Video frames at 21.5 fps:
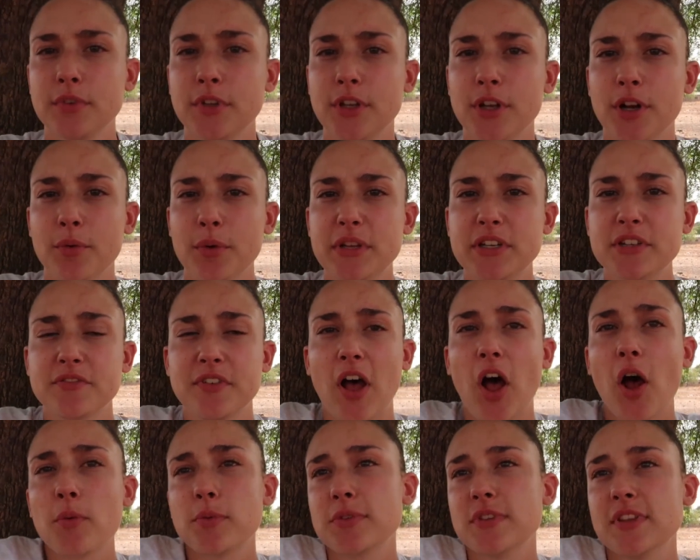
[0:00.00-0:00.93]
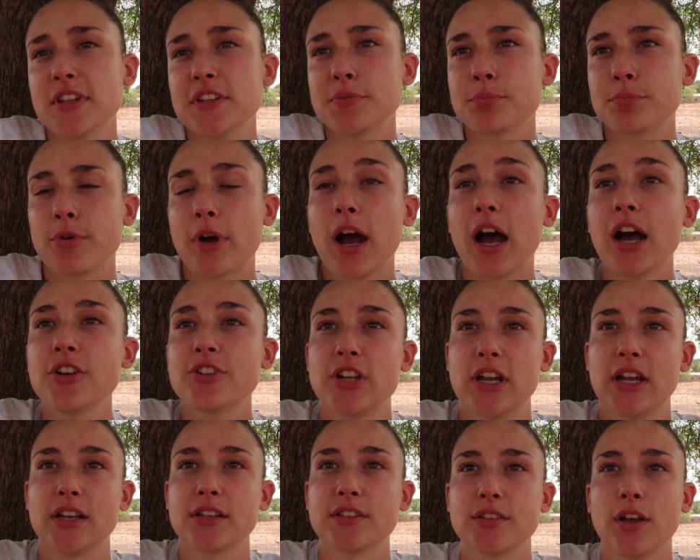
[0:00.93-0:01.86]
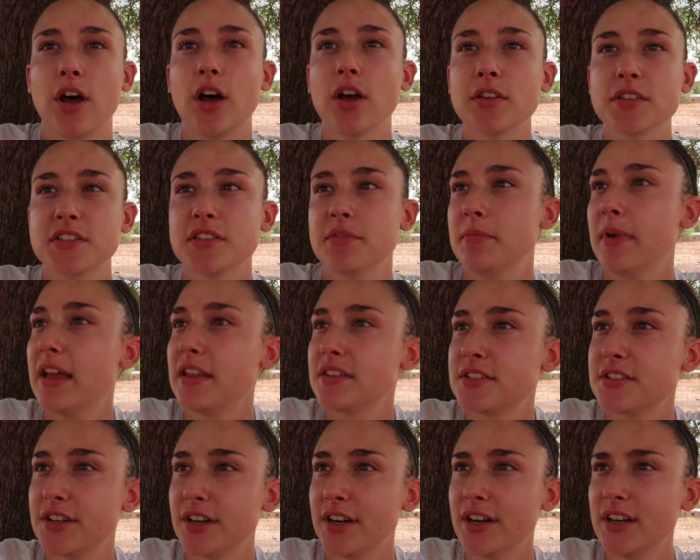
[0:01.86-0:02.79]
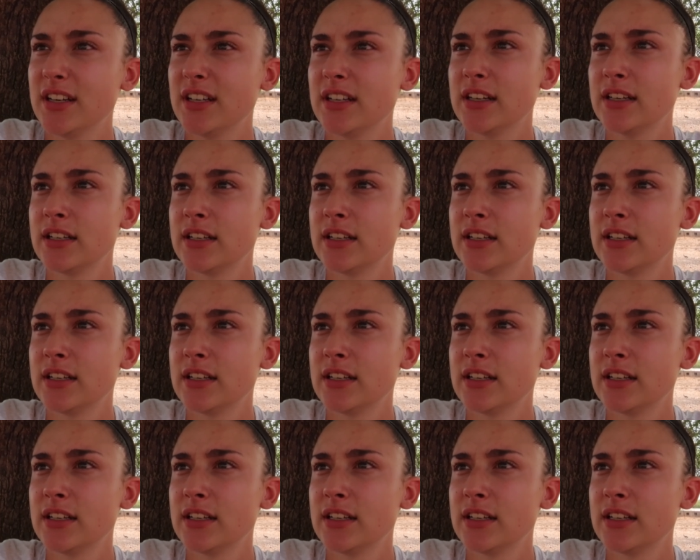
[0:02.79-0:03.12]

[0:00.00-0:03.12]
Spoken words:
you know, we developed these projects all semester.